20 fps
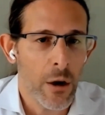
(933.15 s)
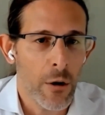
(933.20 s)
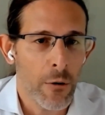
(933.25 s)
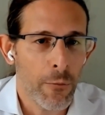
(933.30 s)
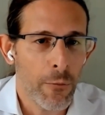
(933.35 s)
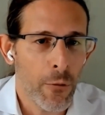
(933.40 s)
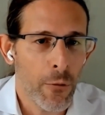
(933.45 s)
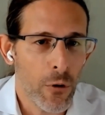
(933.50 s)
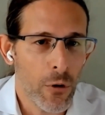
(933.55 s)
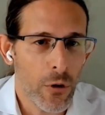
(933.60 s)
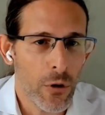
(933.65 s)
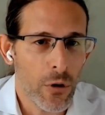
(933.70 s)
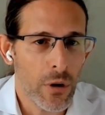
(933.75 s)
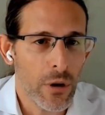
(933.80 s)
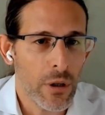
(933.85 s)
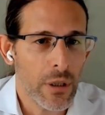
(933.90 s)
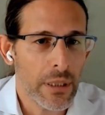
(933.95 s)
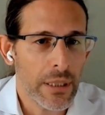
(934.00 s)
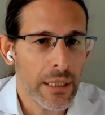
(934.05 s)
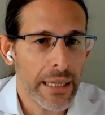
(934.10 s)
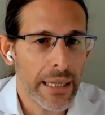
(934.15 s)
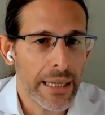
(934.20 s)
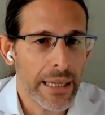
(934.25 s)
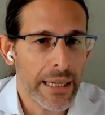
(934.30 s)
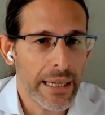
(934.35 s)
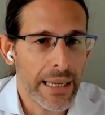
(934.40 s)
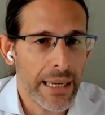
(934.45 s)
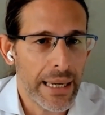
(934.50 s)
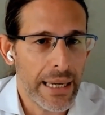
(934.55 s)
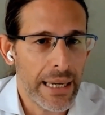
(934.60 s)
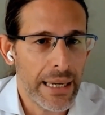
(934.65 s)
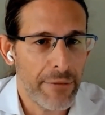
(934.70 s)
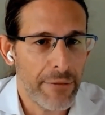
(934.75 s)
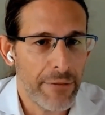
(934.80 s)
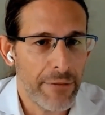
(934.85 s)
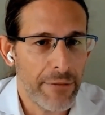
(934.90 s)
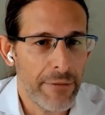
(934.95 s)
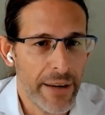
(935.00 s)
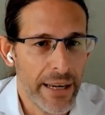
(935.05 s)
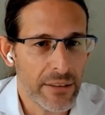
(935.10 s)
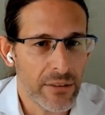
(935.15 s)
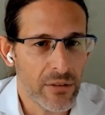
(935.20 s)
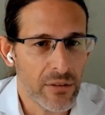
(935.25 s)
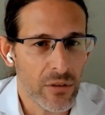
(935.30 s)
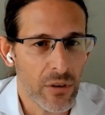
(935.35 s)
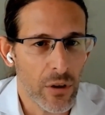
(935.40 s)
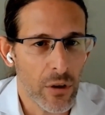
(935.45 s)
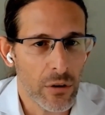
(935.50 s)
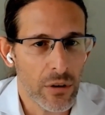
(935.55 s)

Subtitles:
for events